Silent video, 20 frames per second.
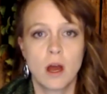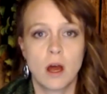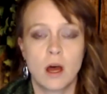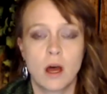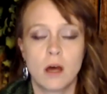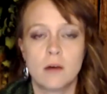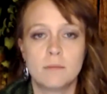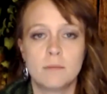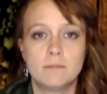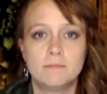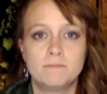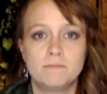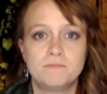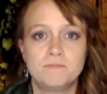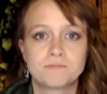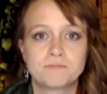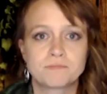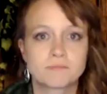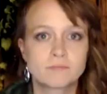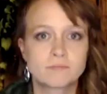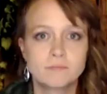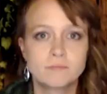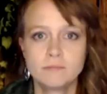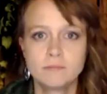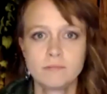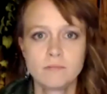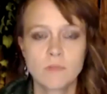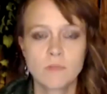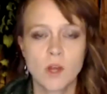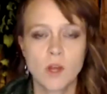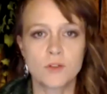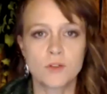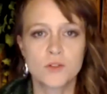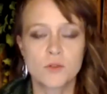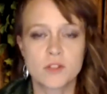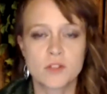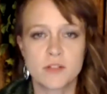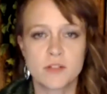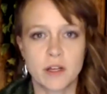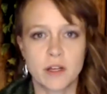all
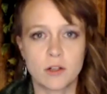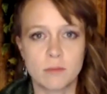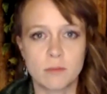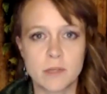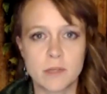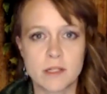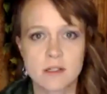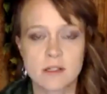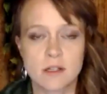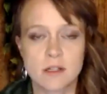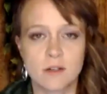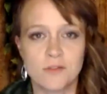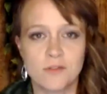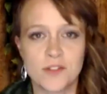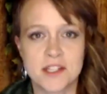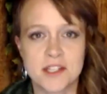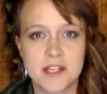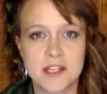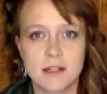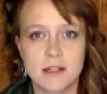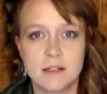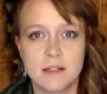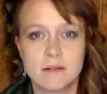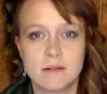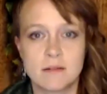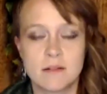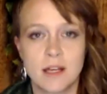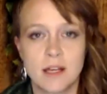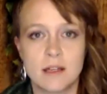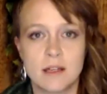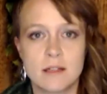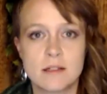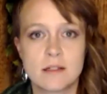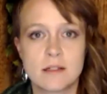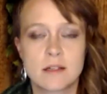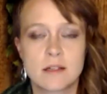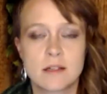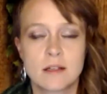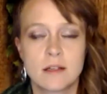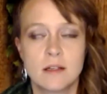sorts of ailments of the skin and
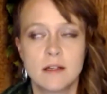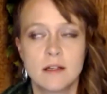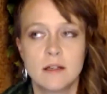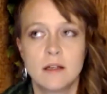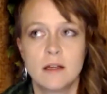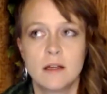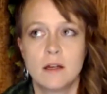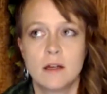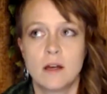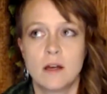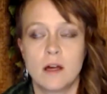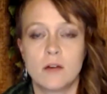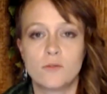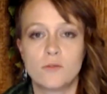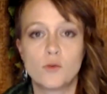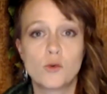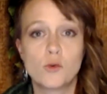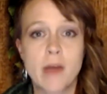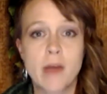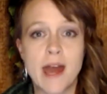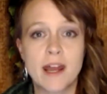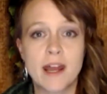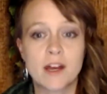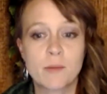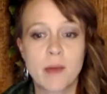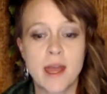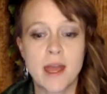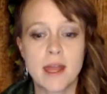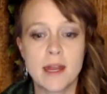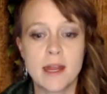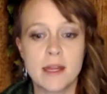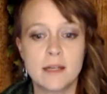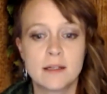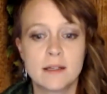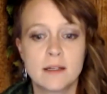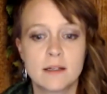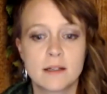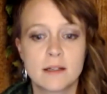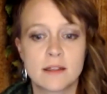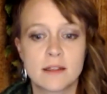of rheumatic
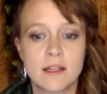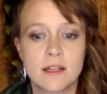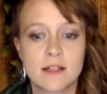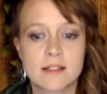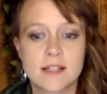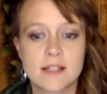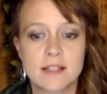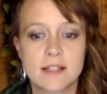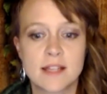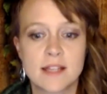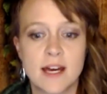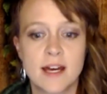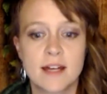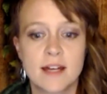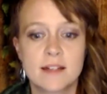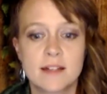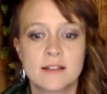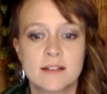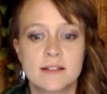pain and things like that.